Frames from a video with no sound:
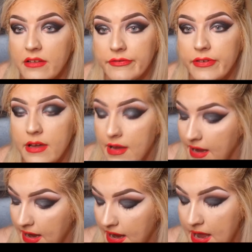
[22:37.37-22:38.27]
have
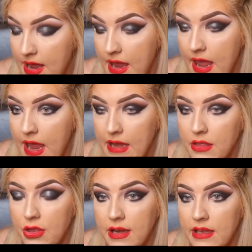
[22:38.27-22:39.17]

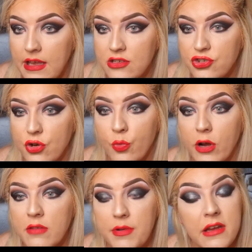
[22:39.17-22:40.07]
anything against your
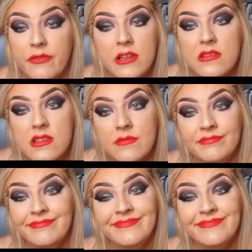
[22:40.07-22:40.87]
work preference.